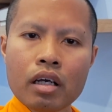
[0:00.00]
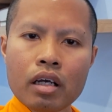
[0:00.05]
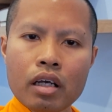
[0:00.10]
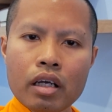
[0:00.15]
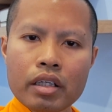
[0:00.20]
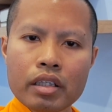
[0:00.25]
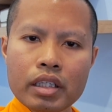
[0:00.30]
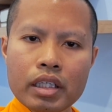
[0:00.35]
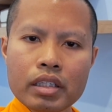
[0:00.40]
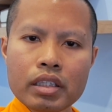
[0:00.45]

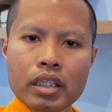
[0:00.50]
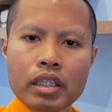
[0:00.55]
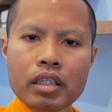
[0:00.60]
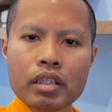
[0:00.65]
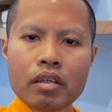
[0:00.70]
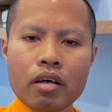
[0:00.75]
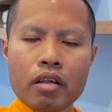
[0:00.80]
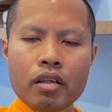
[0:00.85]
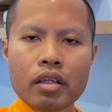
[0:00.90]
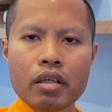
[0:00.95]
needing
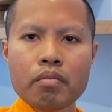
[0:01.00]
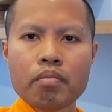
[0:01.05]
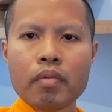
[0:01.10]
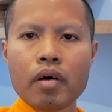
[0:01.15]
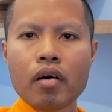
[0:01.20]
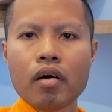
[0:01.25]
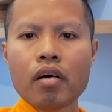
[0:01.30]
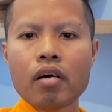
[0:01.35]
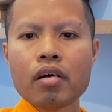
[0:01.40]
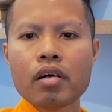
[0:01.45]
nothing
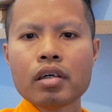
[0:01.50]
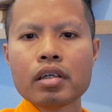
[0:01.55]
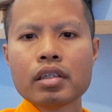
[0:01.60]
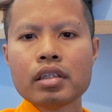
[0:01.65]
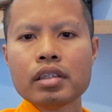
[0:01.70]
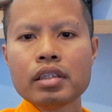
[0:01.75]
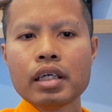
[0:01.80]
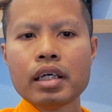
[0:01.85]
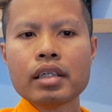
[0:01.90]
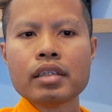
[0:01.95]
more.
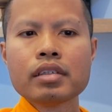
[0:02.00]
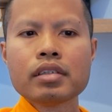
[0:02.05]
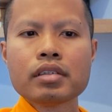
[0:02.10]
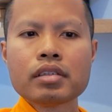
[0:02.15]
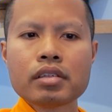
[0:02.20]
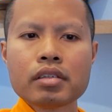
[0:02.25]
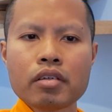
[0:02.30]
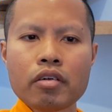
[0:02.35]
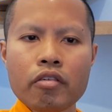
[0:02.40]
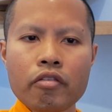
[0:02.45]
Then
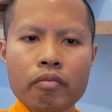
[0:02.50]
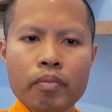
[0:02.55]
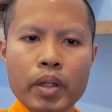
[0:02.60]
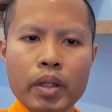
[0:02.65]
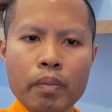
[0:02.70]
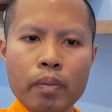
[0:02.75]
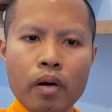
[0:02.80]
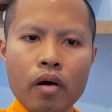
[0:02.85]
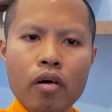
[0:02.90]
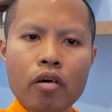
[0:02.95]

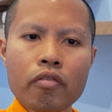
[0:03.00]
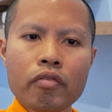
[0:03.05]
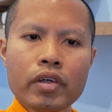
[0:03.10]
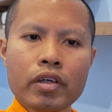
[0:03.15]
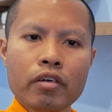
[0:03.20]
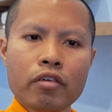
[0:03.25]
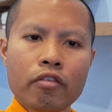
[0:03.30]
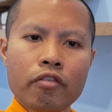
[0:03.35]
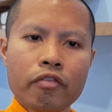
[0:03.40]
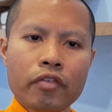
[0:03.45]
people will
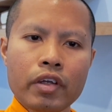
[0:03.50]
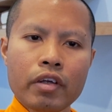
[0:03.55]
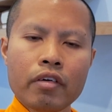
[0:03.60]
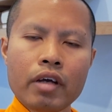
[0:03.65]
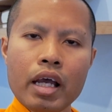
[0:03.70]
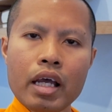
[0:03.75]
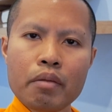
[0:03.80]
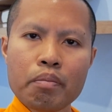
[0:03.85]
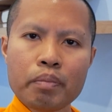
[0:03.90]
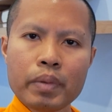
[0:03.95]
feel
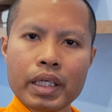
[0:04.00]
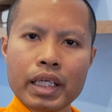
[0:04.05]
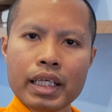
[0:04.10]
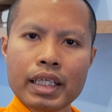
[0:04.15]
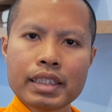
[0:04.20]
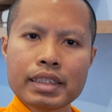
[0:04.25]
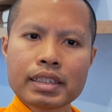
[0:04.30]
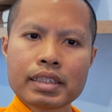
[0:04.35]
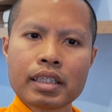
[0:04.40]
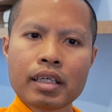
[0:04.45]
at
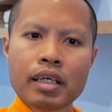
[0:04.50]
peace.